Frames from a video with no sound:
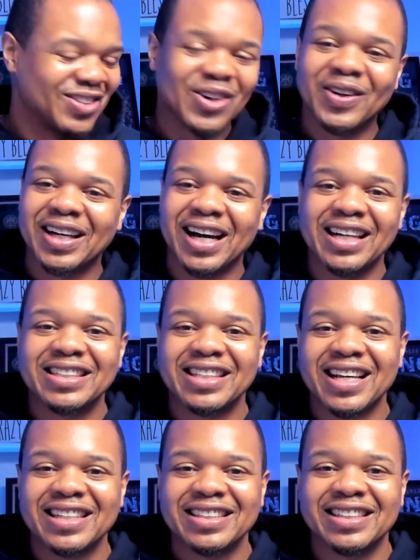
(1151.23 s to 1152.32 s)
got a
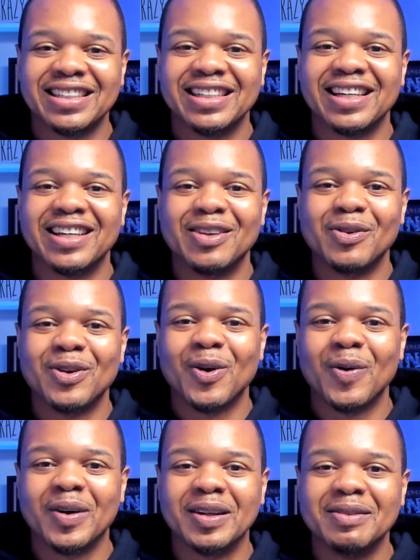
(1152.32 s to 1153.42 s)
chance
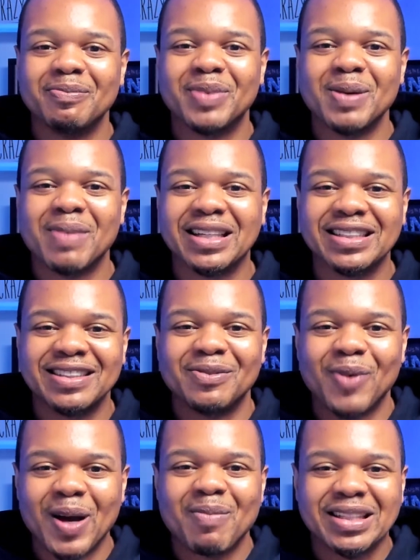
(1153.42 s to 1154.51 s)
to,
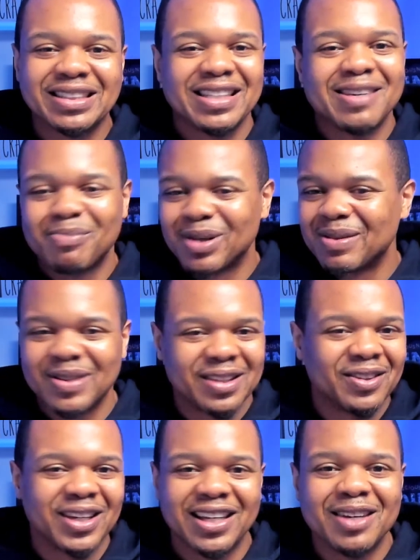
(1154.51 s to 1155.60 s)
wake my son,
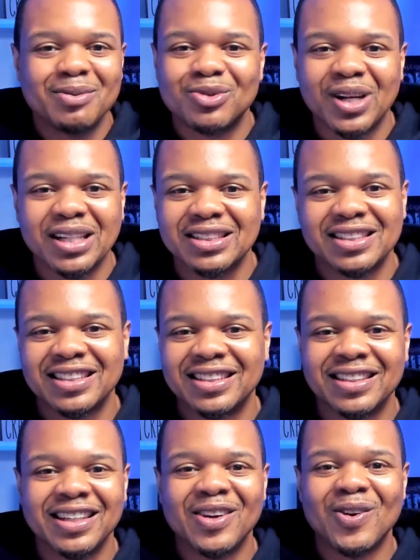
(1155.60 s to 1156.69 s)
get him dressed and
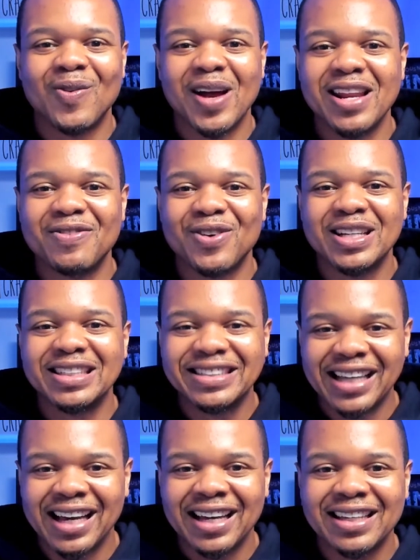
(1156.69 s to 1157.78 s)
ready for his
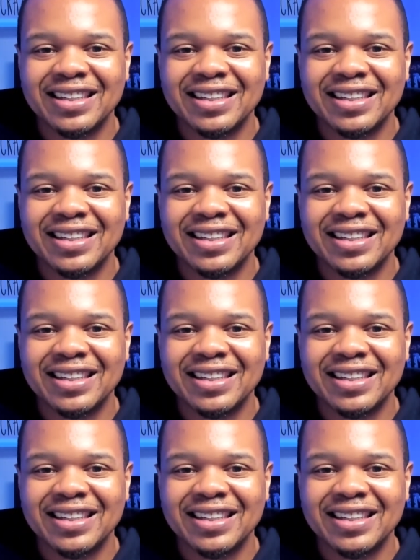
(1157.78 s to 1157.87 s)
day.